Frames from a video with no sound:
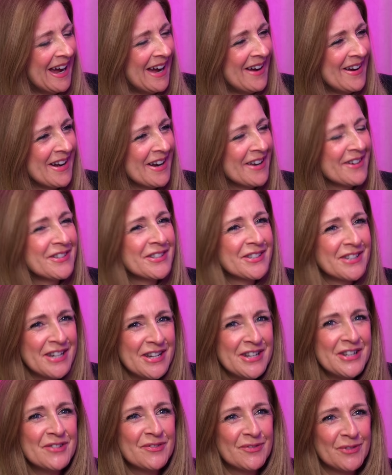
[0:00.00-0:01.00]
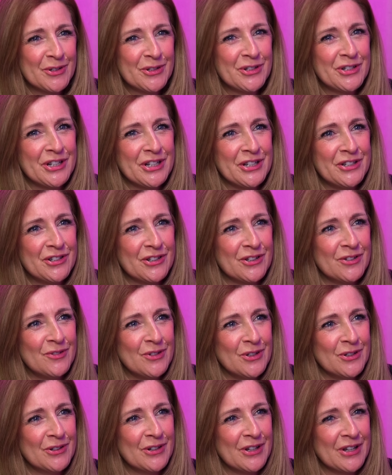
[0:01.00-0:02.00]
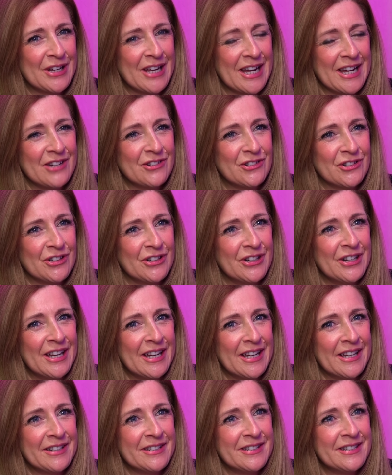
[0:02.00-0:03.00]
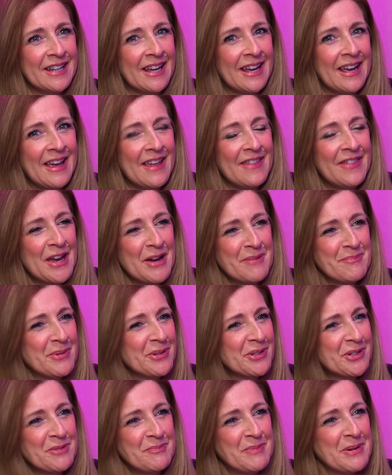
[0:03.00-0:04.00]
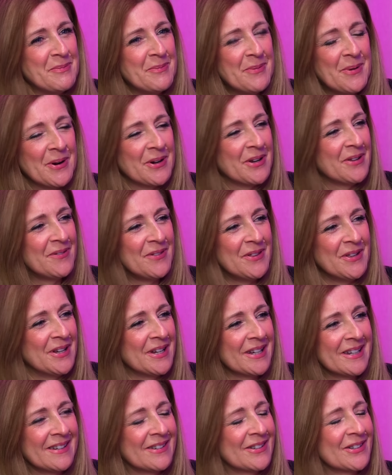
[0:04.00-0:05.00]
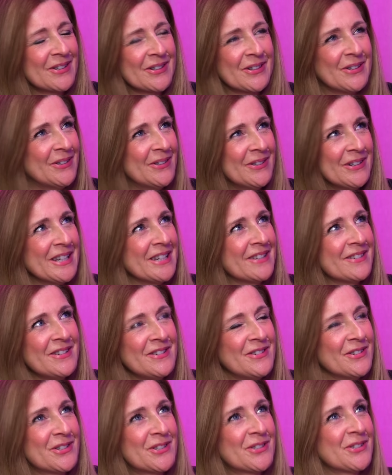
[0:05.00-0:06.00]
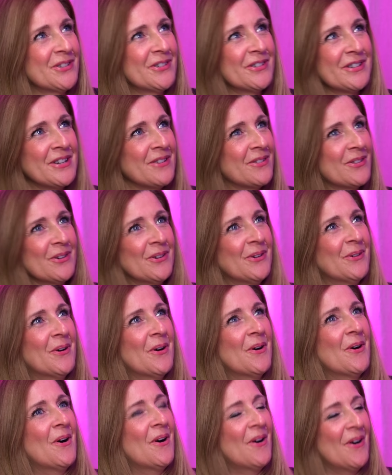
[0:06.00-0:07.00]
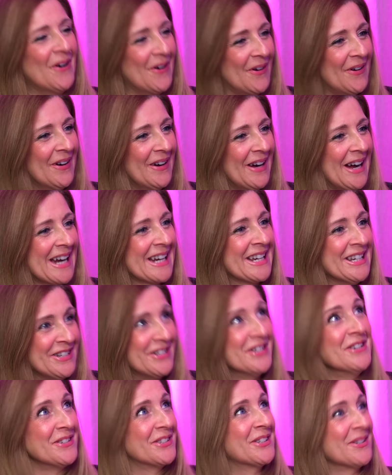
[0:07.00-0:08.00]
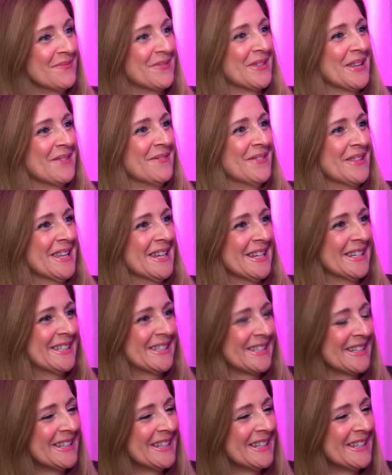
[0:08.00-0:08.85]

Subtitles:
I mean, I've seen the footage of your location, and that must have been one of the callings that you just saw it and you thought, oh, I can do something with this.